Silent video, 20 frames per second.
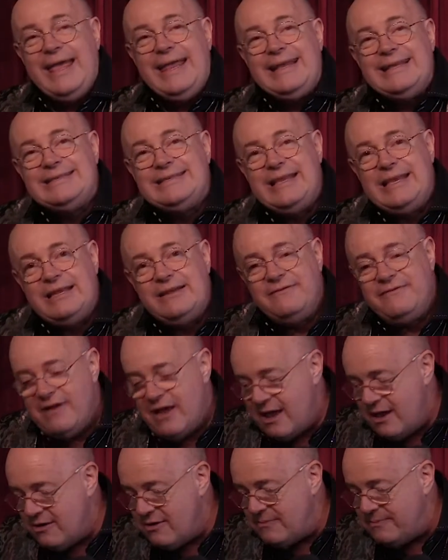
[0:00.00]
It is the
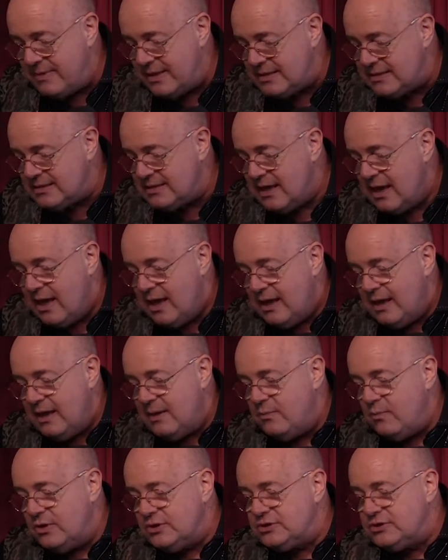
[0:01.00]
environment
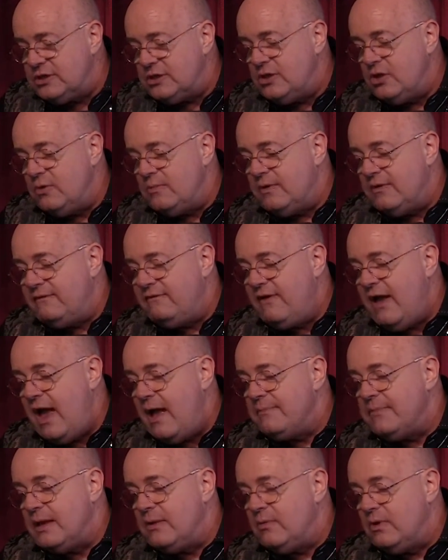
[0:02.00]
in which the human
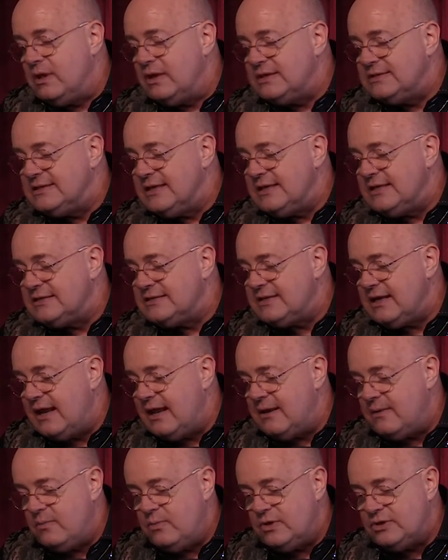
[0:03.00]
family will exist
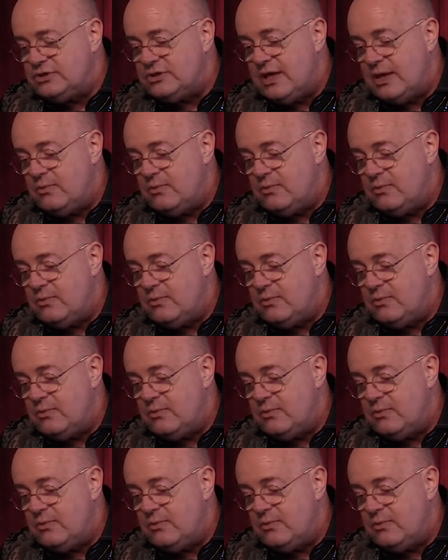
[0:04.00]
and in which